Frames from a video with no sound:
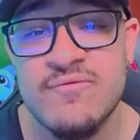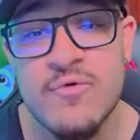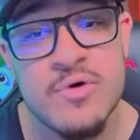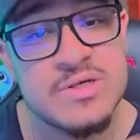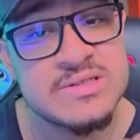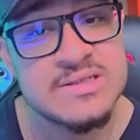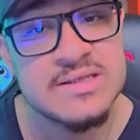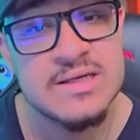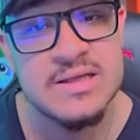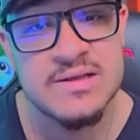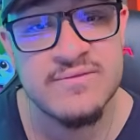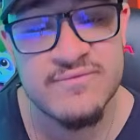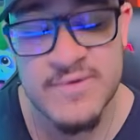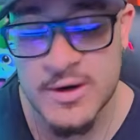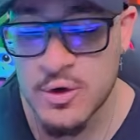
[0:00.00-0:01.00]
for the single
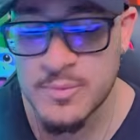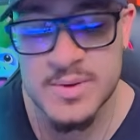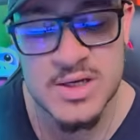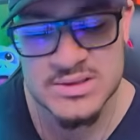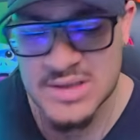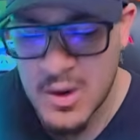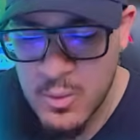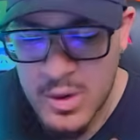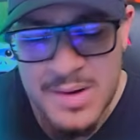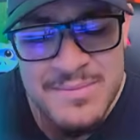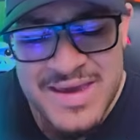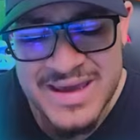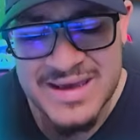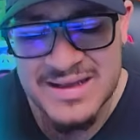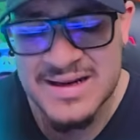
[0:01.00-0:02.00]
inferno because I want to
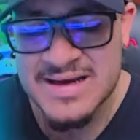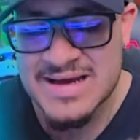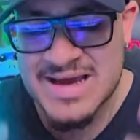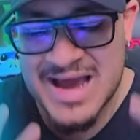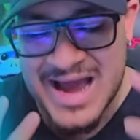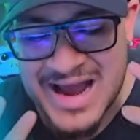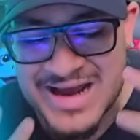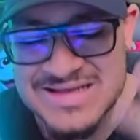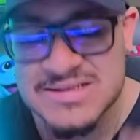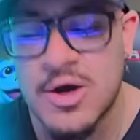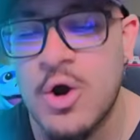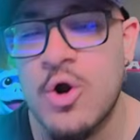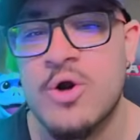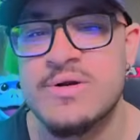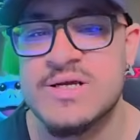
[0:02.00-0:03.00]
make it as
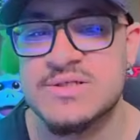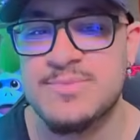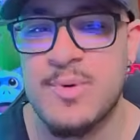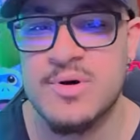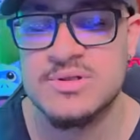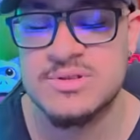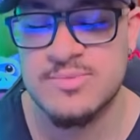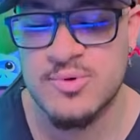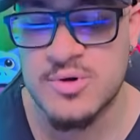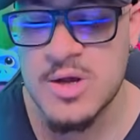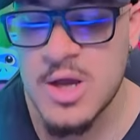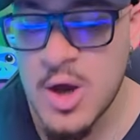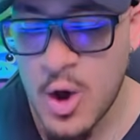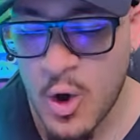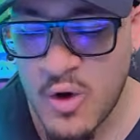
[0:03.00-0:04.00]
hard as possible.
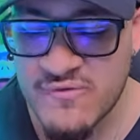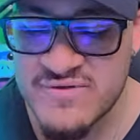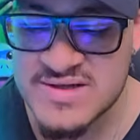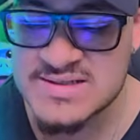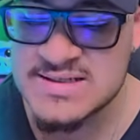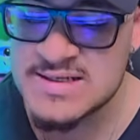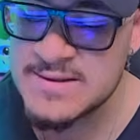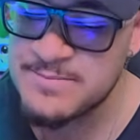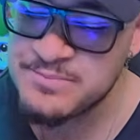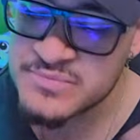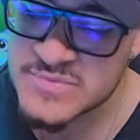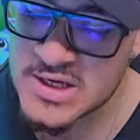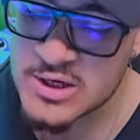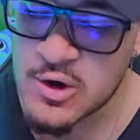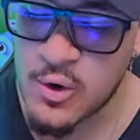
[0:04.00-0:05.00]
Obviously
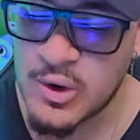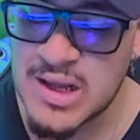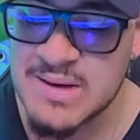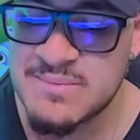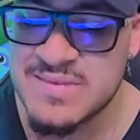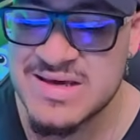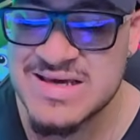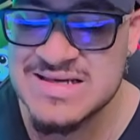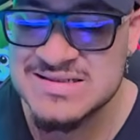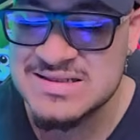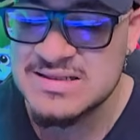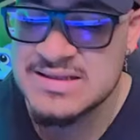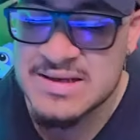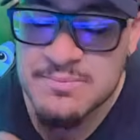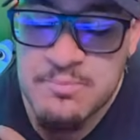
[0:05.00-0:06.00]
the golem is
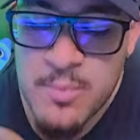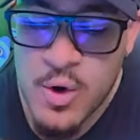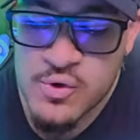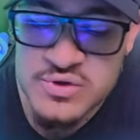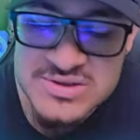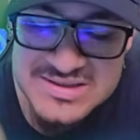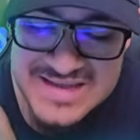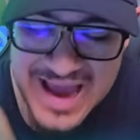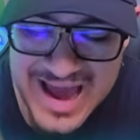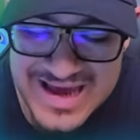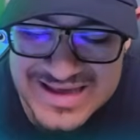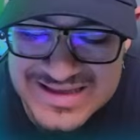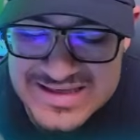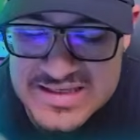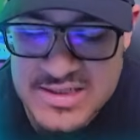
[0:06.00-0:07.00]
the most
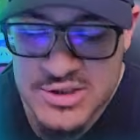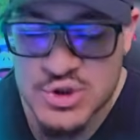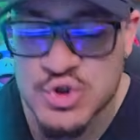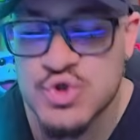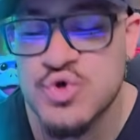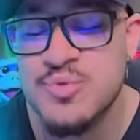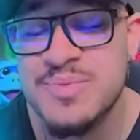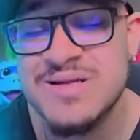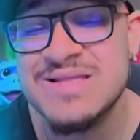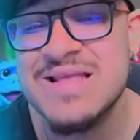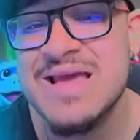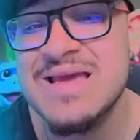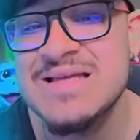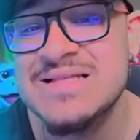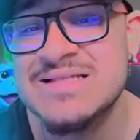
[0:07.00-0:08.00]
tankiest troop in
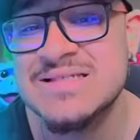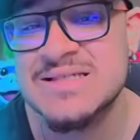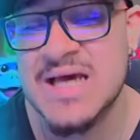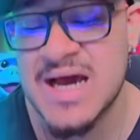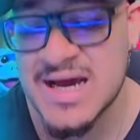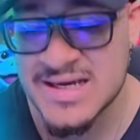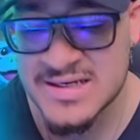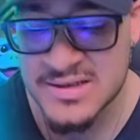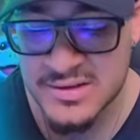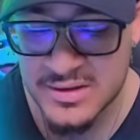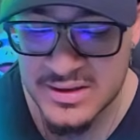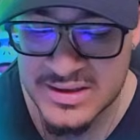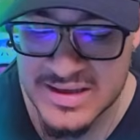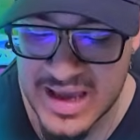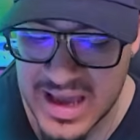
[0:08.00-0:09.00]
the entire
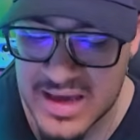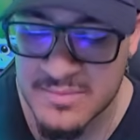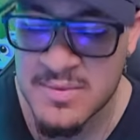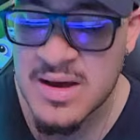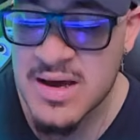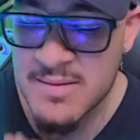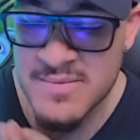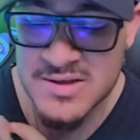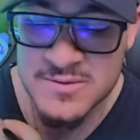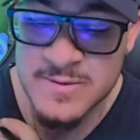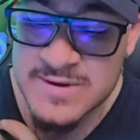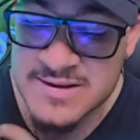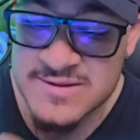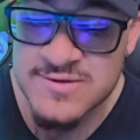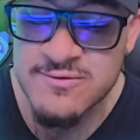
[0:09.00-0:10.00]
game
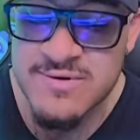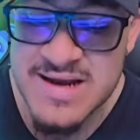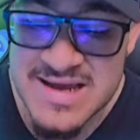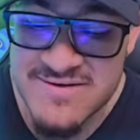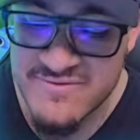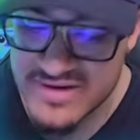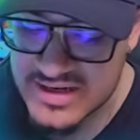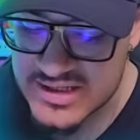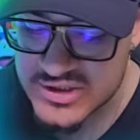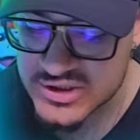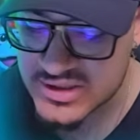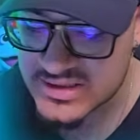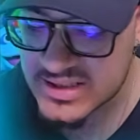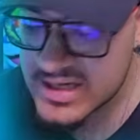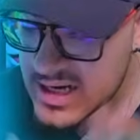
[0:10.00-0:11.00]
between 3
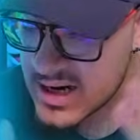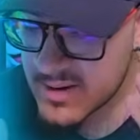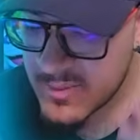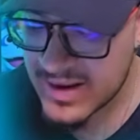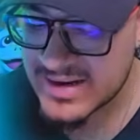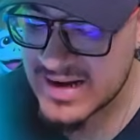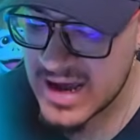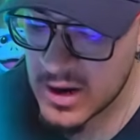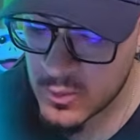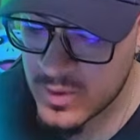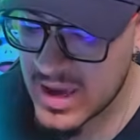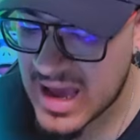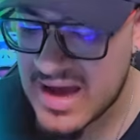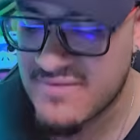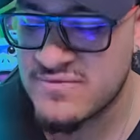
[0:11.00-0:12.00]
villages. And now we
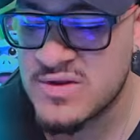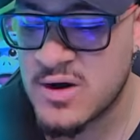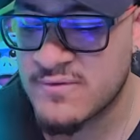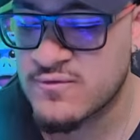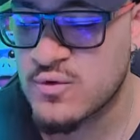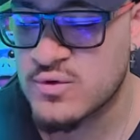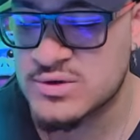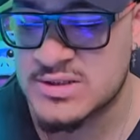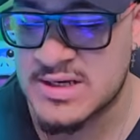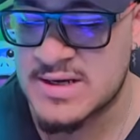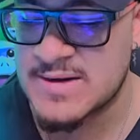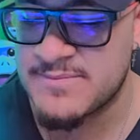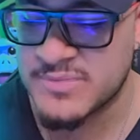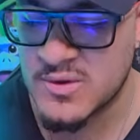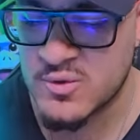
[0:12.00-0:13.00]
have the, of course,
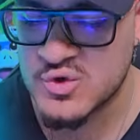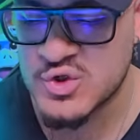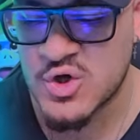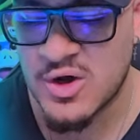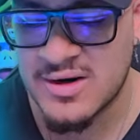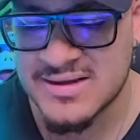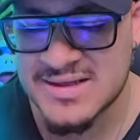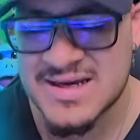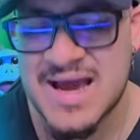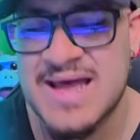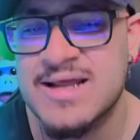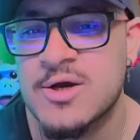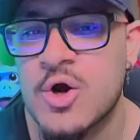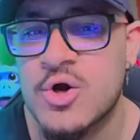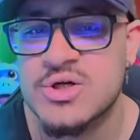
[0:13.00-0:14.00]
the
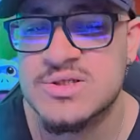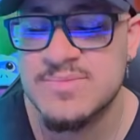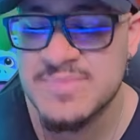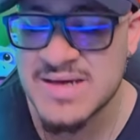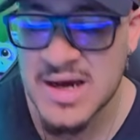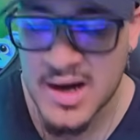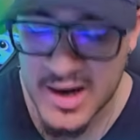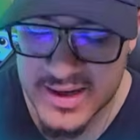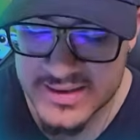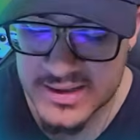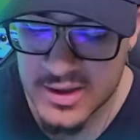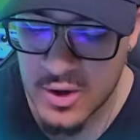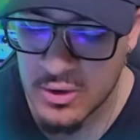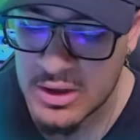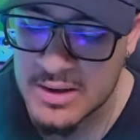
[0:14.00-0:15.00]
cannon carts behind the
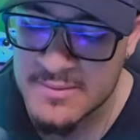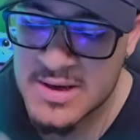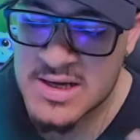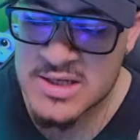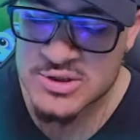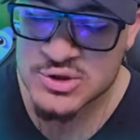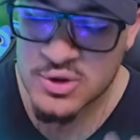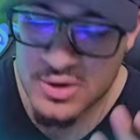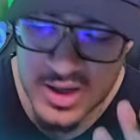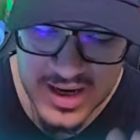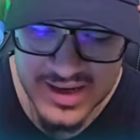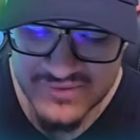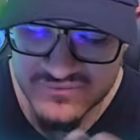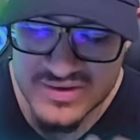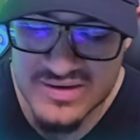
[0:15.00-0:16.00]
golem, so
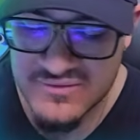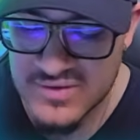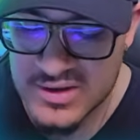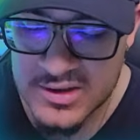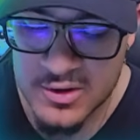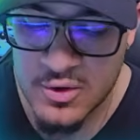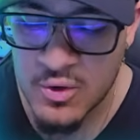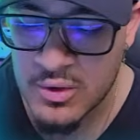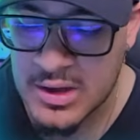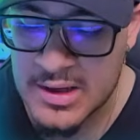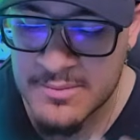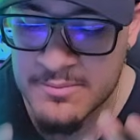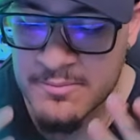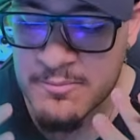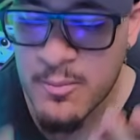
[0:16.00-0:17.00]
kind of giving the
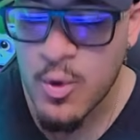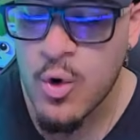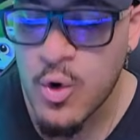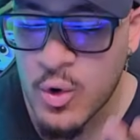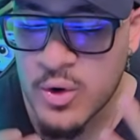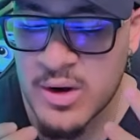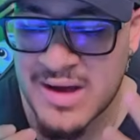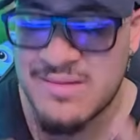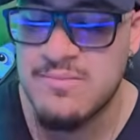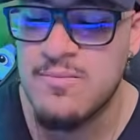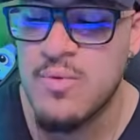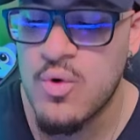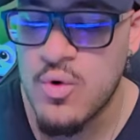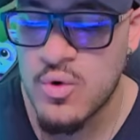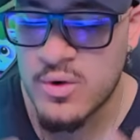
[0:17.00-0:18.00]
golem more and
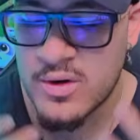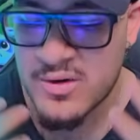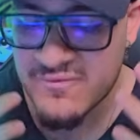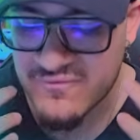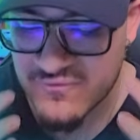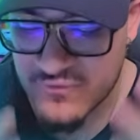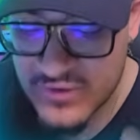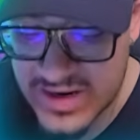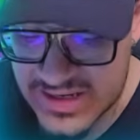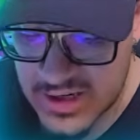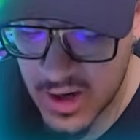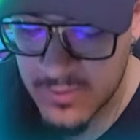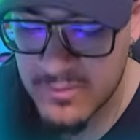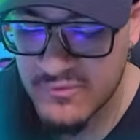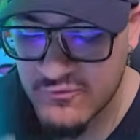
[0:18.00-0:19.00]
more
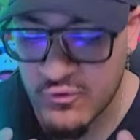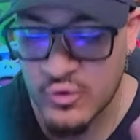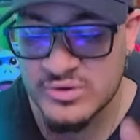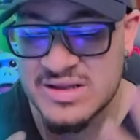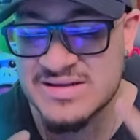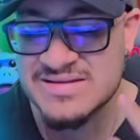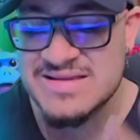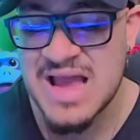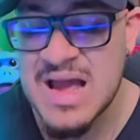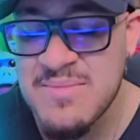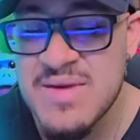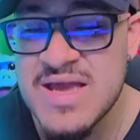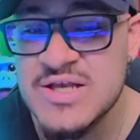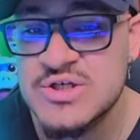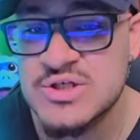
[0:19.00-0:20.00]
freedom for the
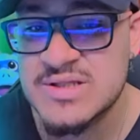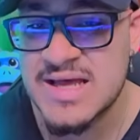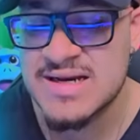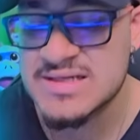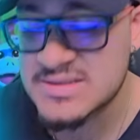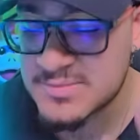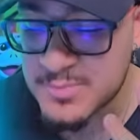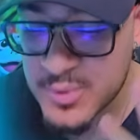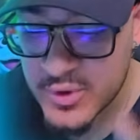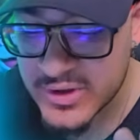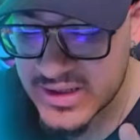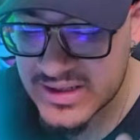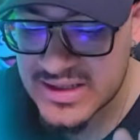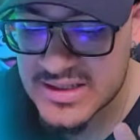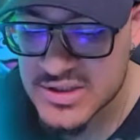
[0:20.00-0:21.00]
damage that it's
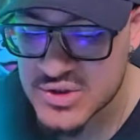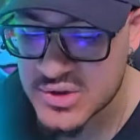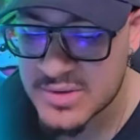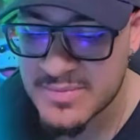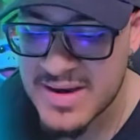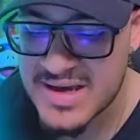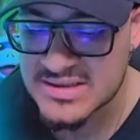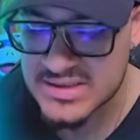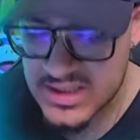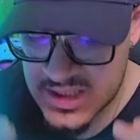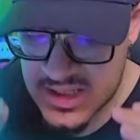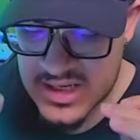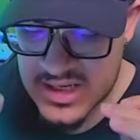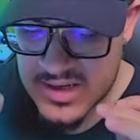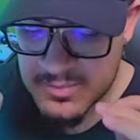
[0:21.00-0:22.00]
putting into the base.
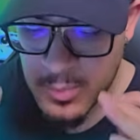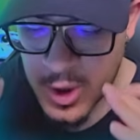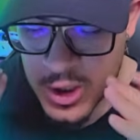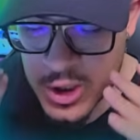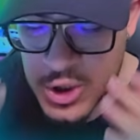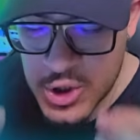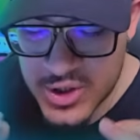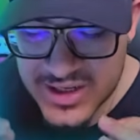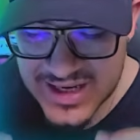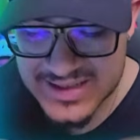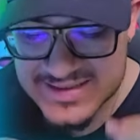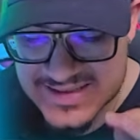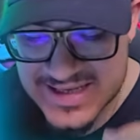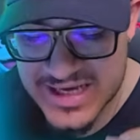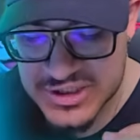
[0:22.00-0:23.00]
But look
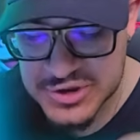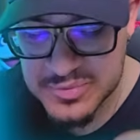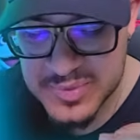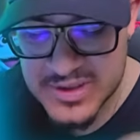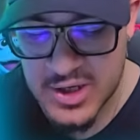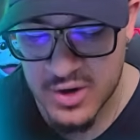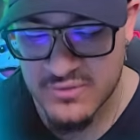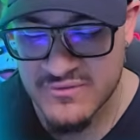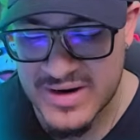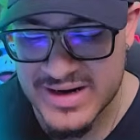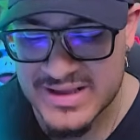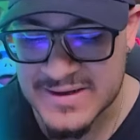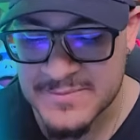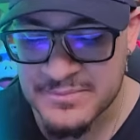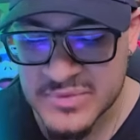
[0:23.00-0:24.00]
at the HP
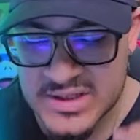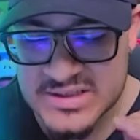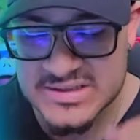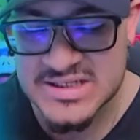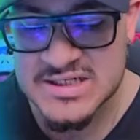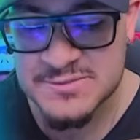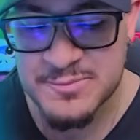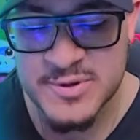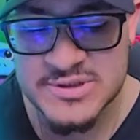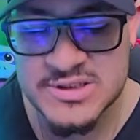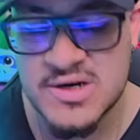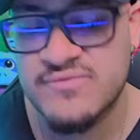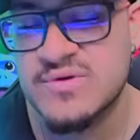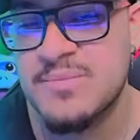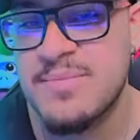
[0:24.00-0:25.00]
already. 6%
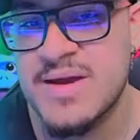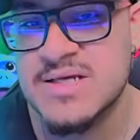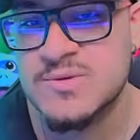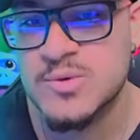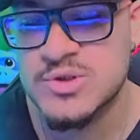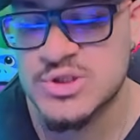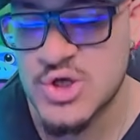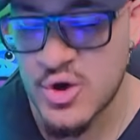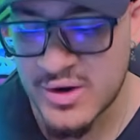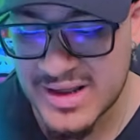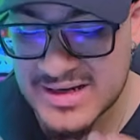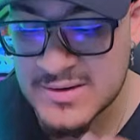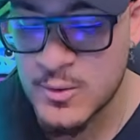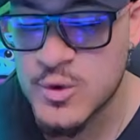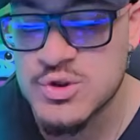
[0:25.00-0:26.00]
of the base was gone and
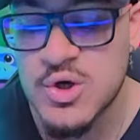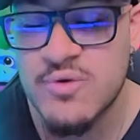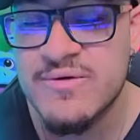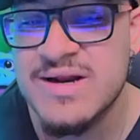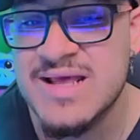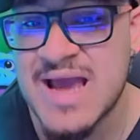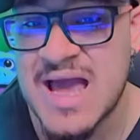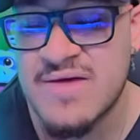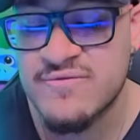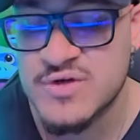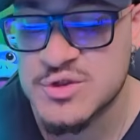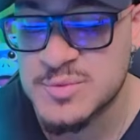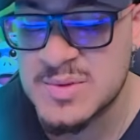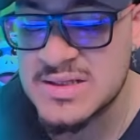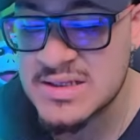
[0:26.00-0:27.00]
he was already half
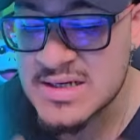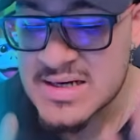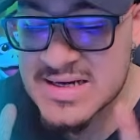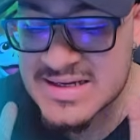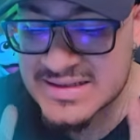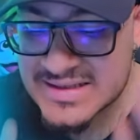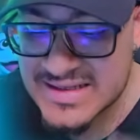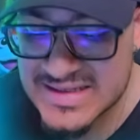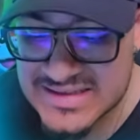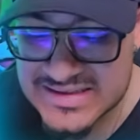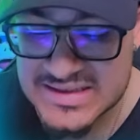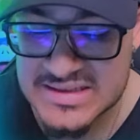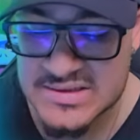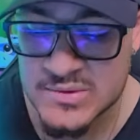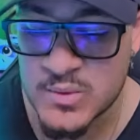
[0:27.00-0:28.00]
HP. This
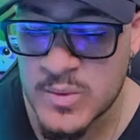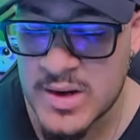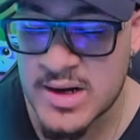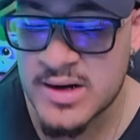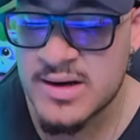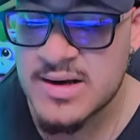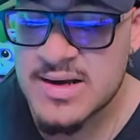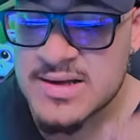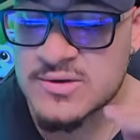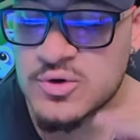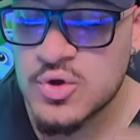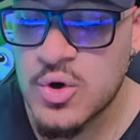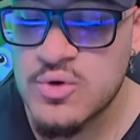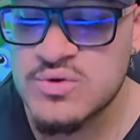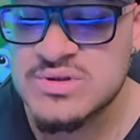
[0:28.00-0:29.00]
is where
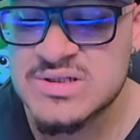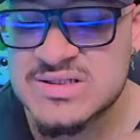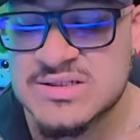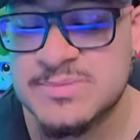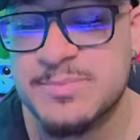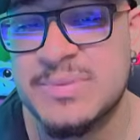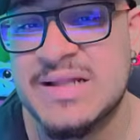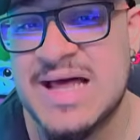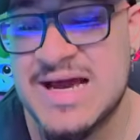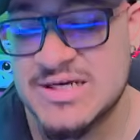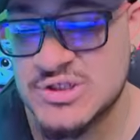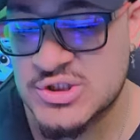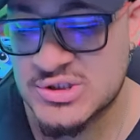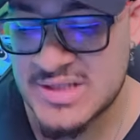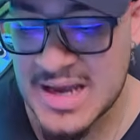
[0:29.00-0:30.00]
those
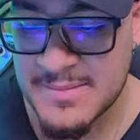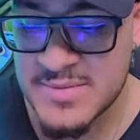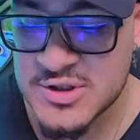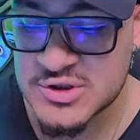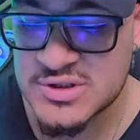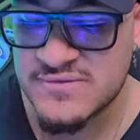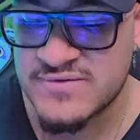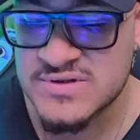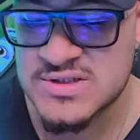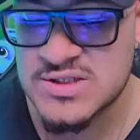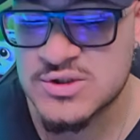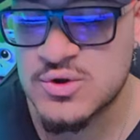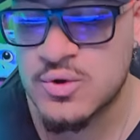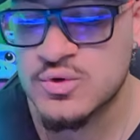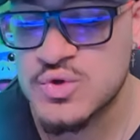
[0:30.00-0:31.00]
splash damage defenses
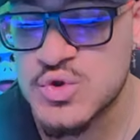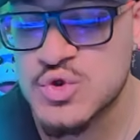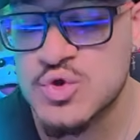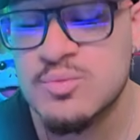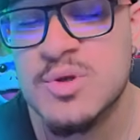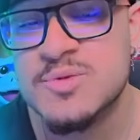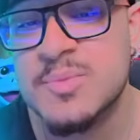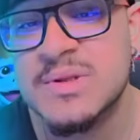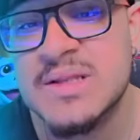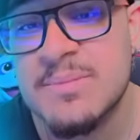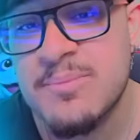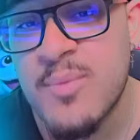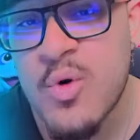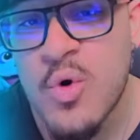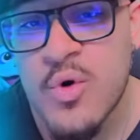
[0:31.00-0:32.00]
don't do too much, but the
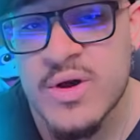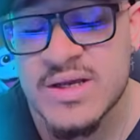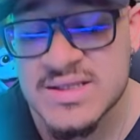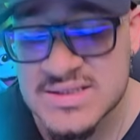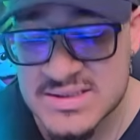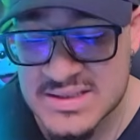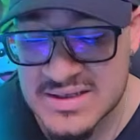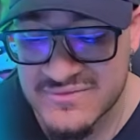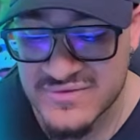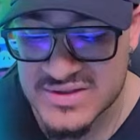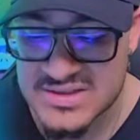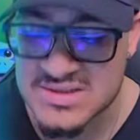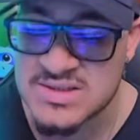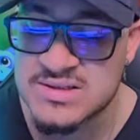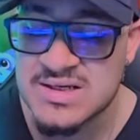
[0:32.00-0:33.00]
point
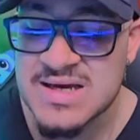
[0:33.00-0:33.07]
defenses,